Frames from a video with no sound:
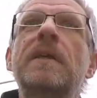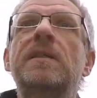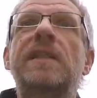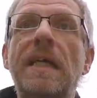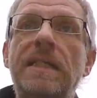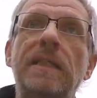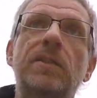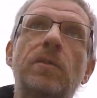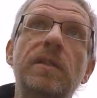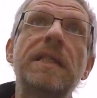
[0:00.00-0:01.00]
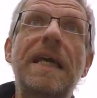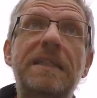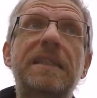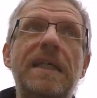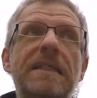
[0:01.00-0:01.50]
sentence or in the
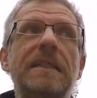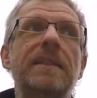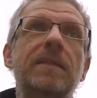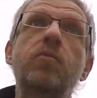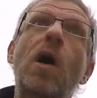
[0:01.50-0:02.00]
next sentence is,